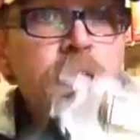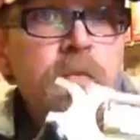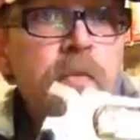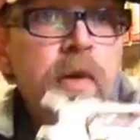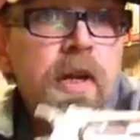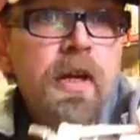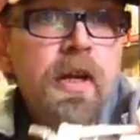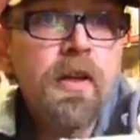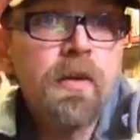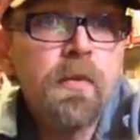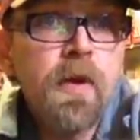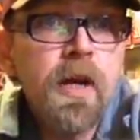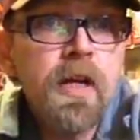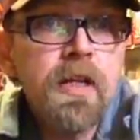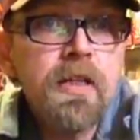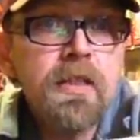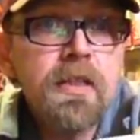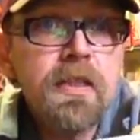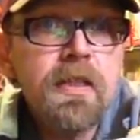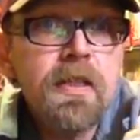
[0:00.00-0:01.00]
But
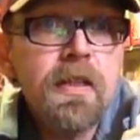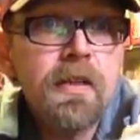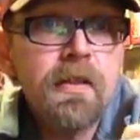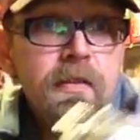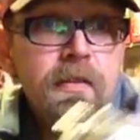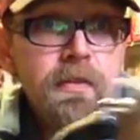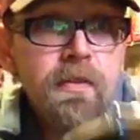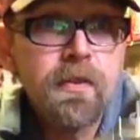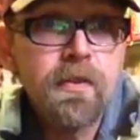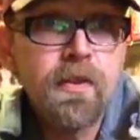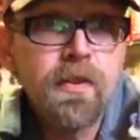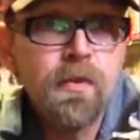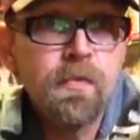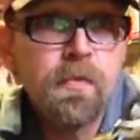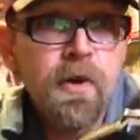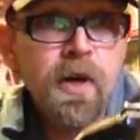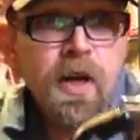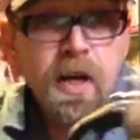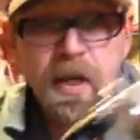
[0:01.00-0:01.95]
otherwise, super